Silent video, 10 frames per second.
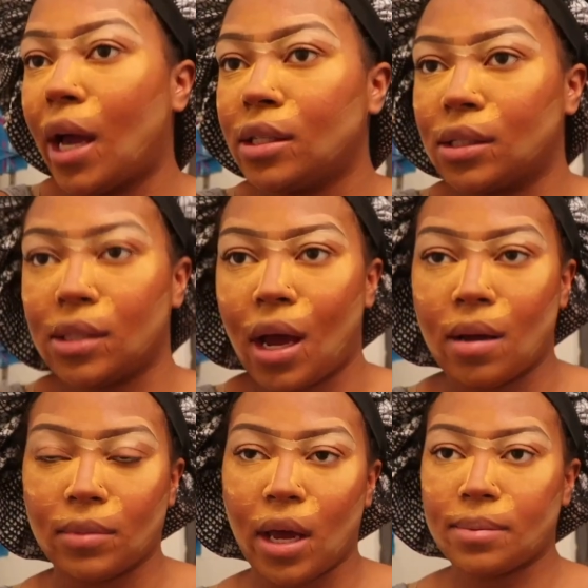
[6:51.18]
I just
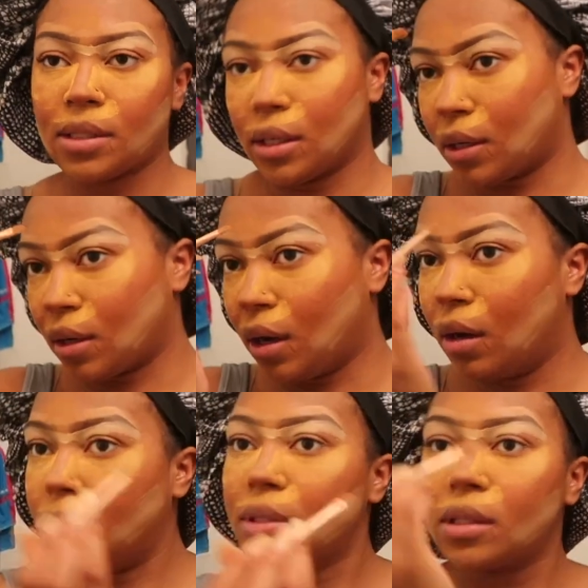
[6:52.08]
time-lapsed it.
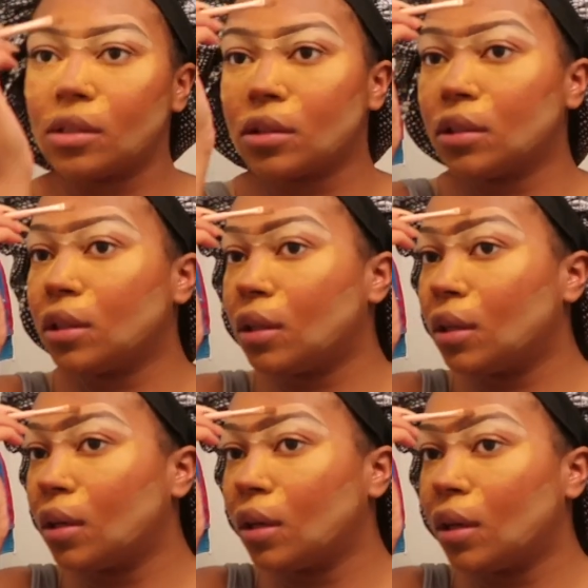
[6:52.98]
Essentially,
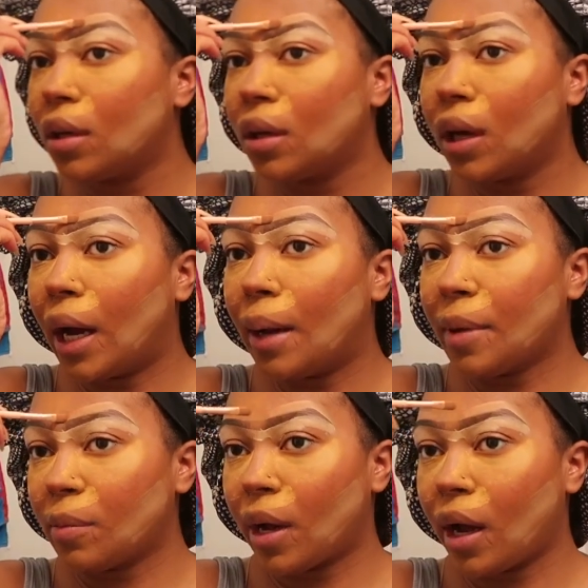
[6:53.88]
I
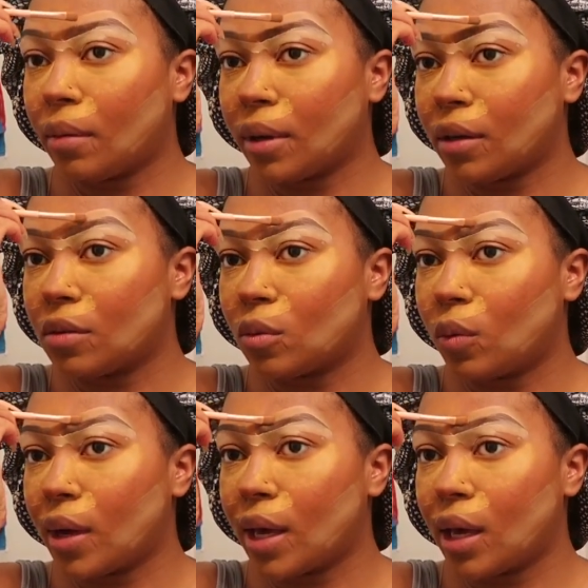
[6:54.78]
make my eyebrows
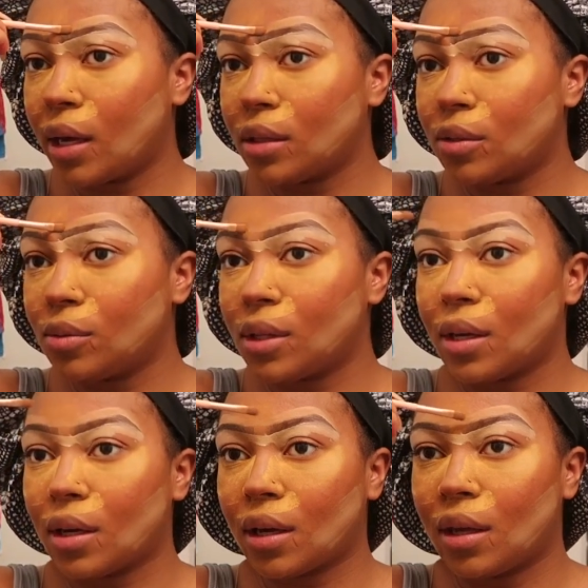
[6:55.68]
way too
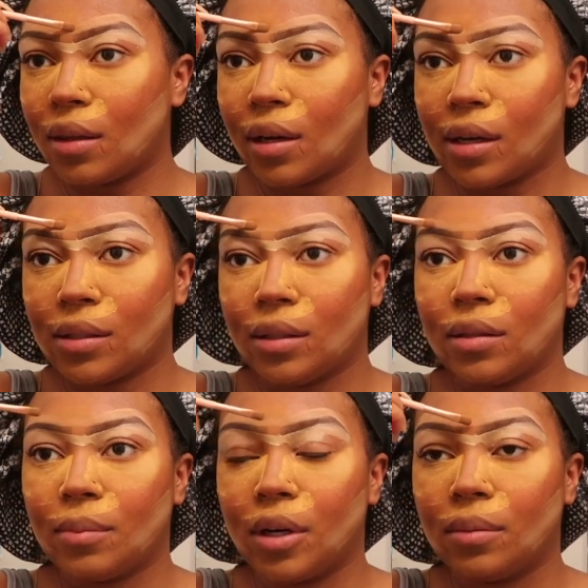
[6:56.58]
thick and then I clean
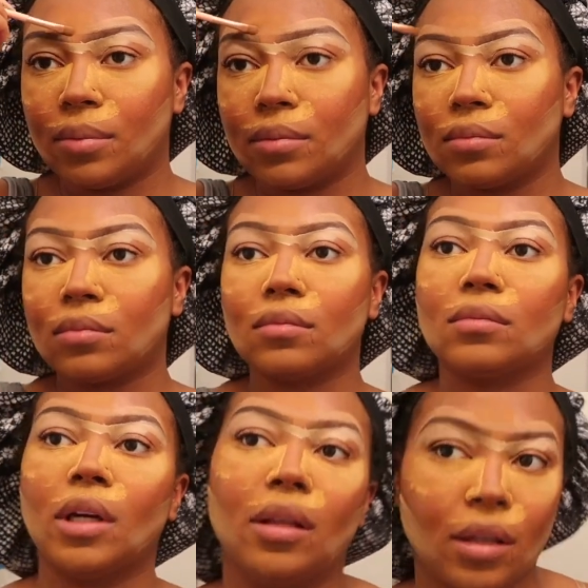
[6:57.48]
them up.
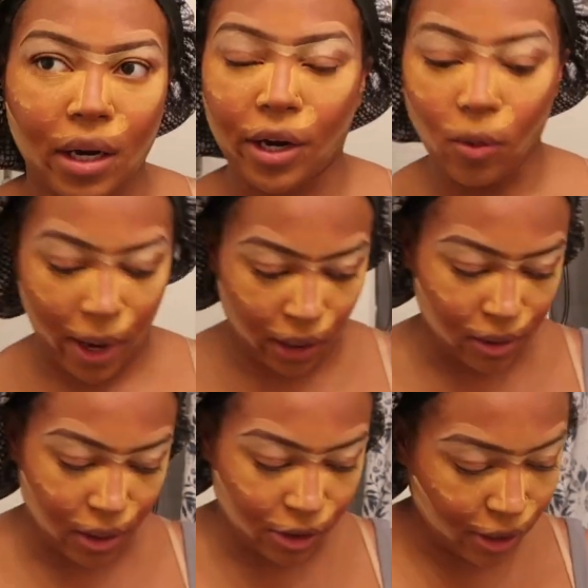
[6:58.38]
And then I go back and
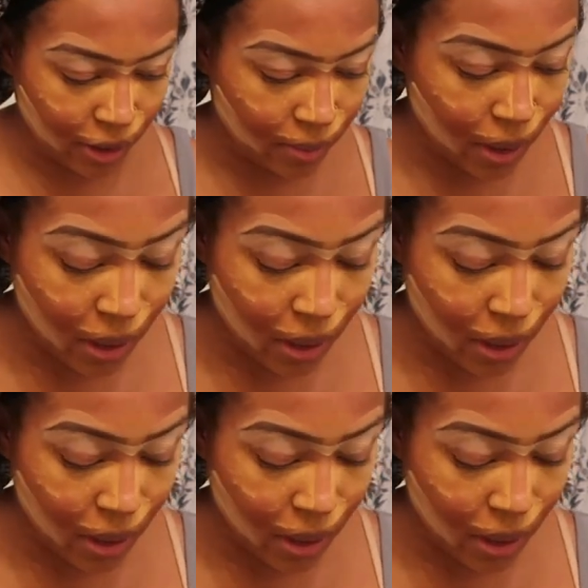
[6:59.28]
touch it up.